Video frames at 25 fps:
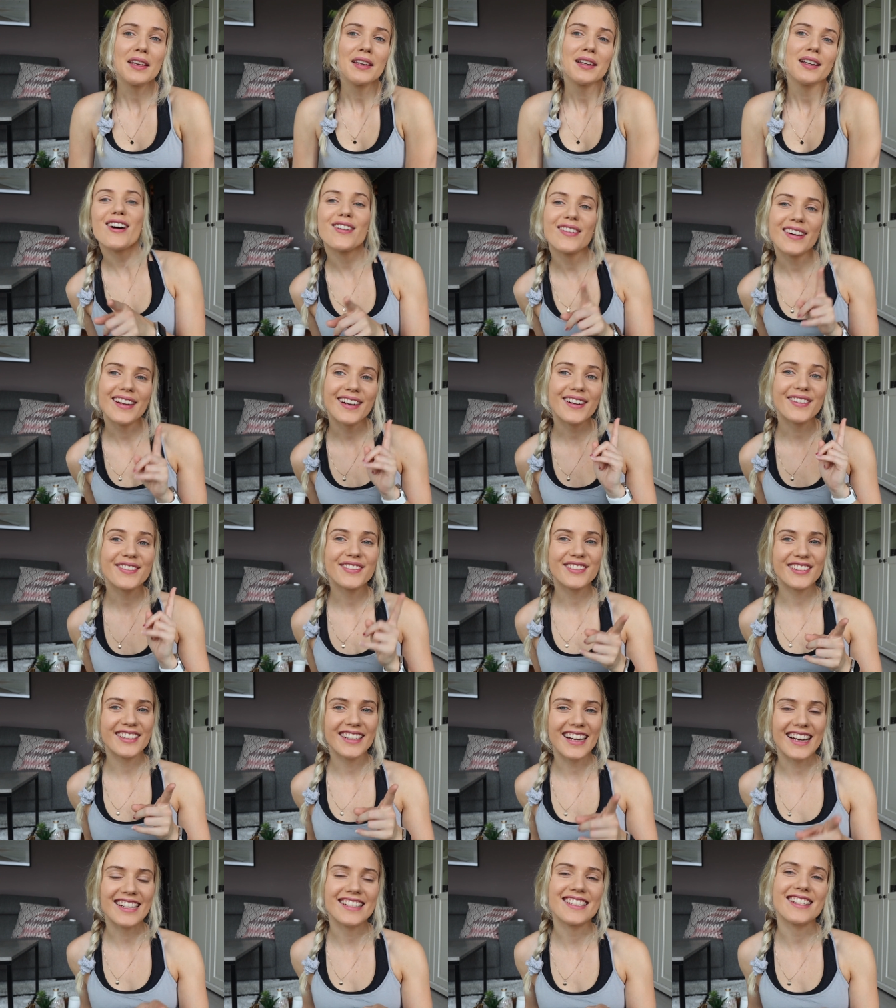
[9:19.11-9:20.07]
Oh, and I
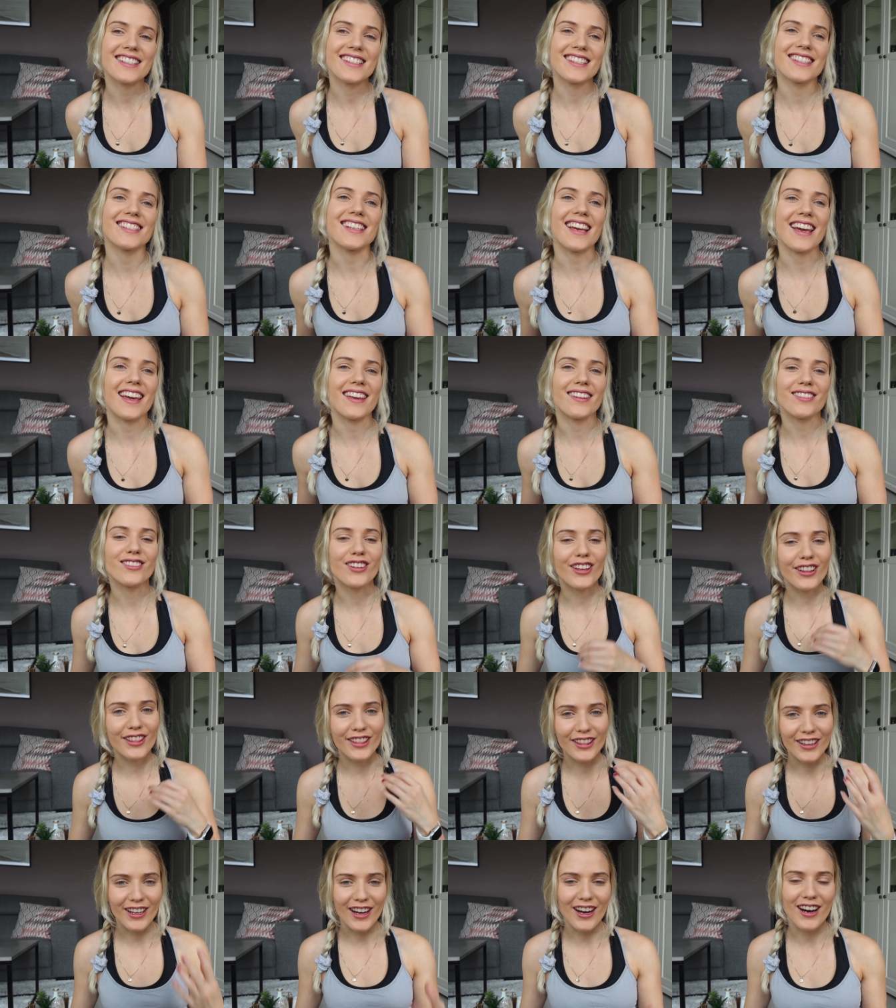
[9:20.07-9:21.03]
forgot to say, the
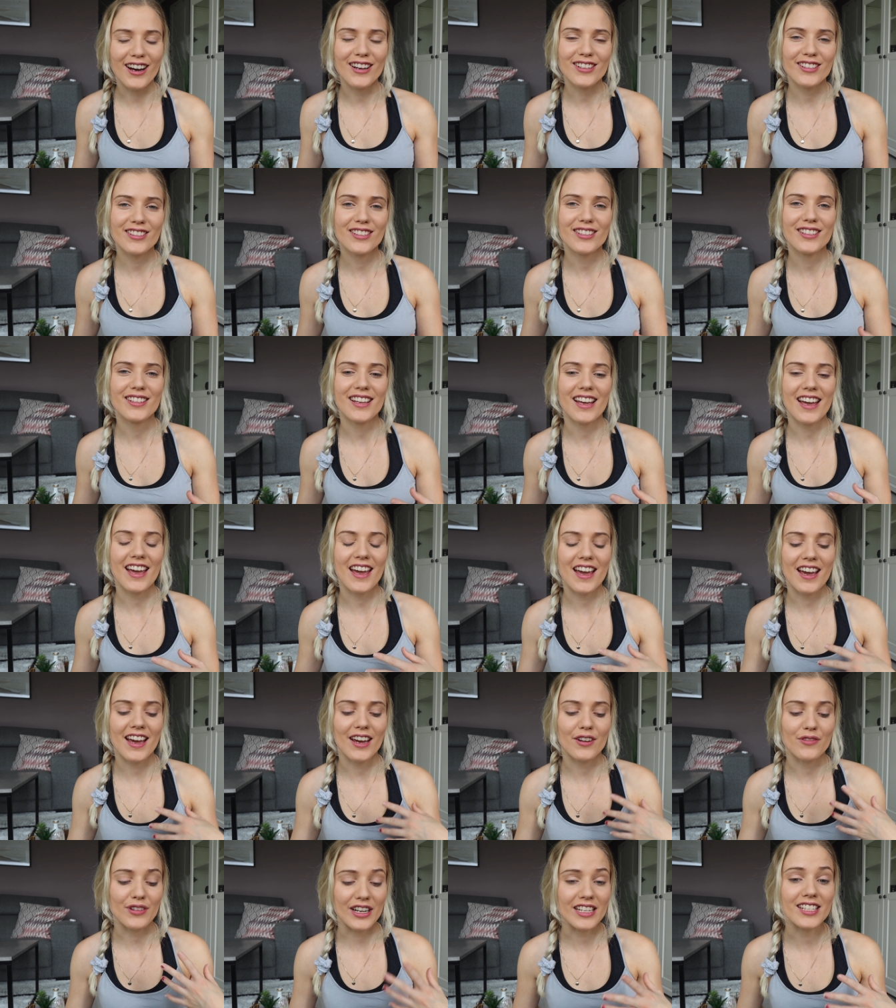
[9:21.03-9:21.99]
last
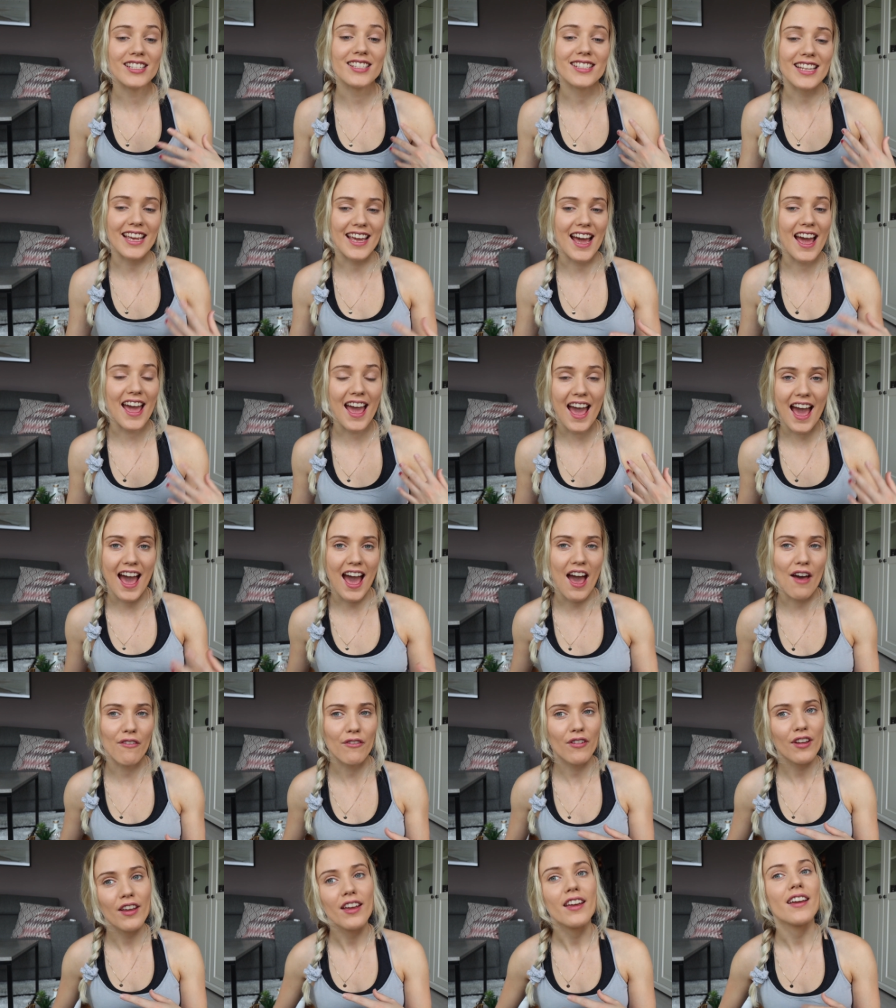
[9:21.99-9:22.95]
uh, rest day I
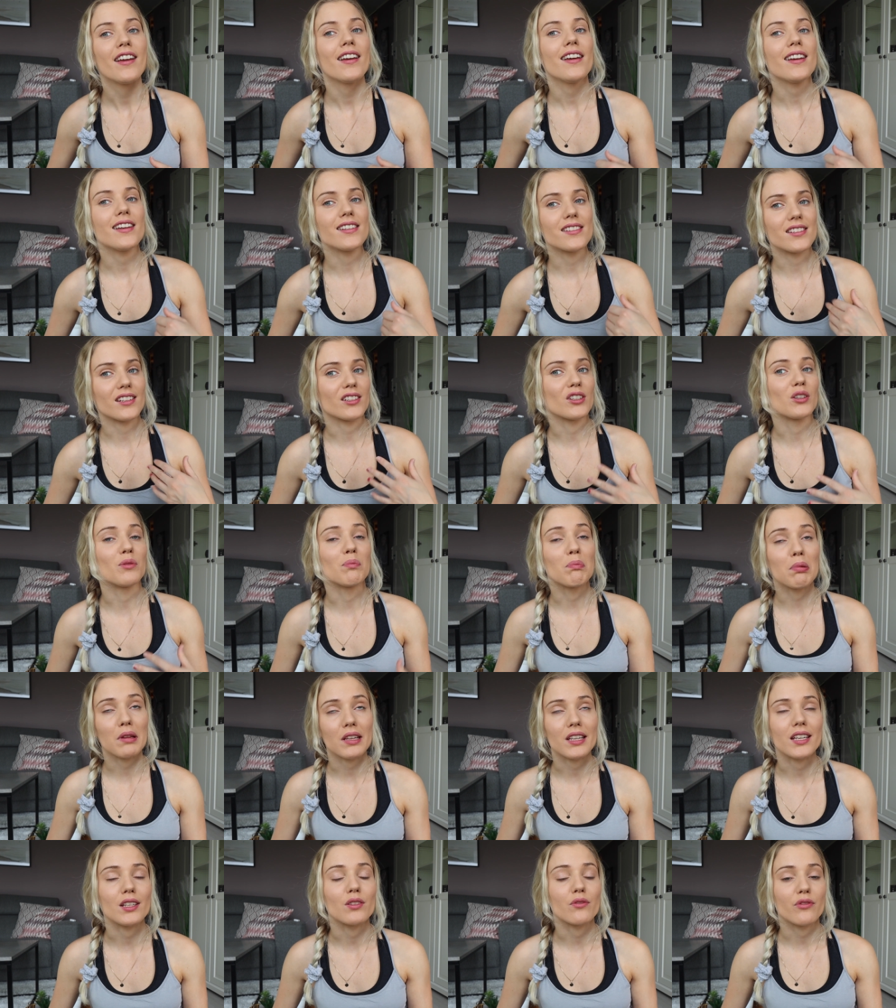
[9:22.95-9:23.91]
have is a
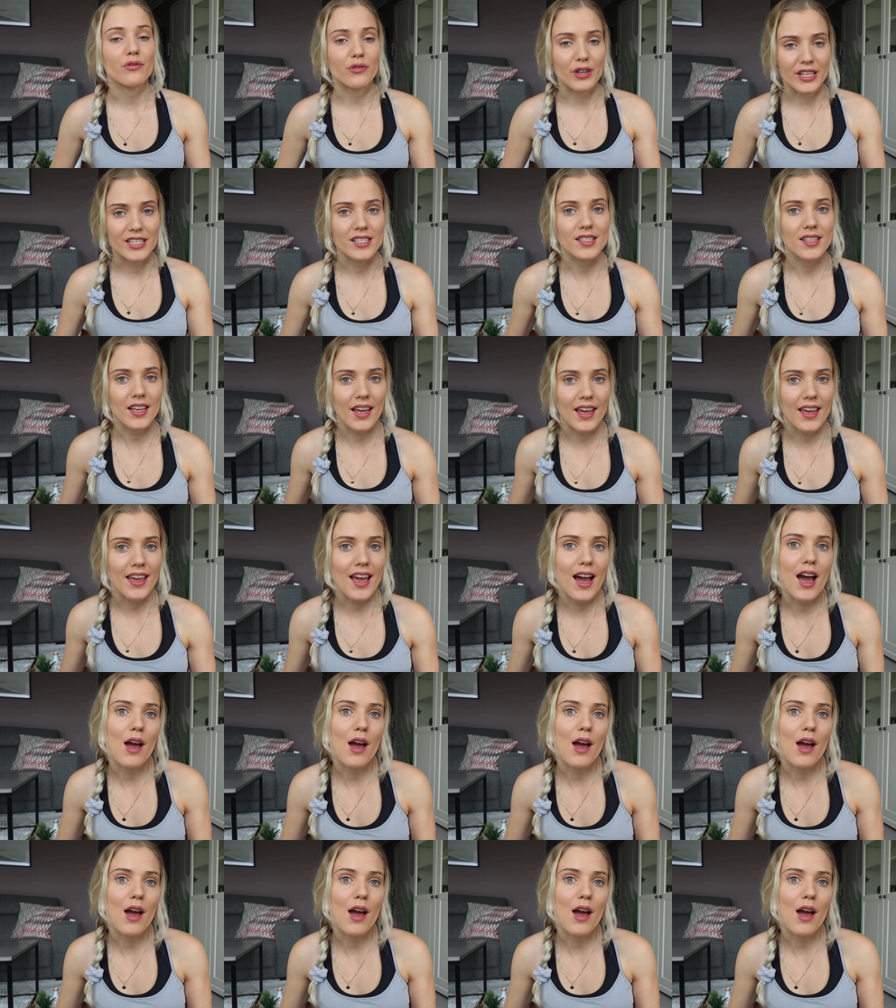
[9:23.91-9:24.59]
complete rest day.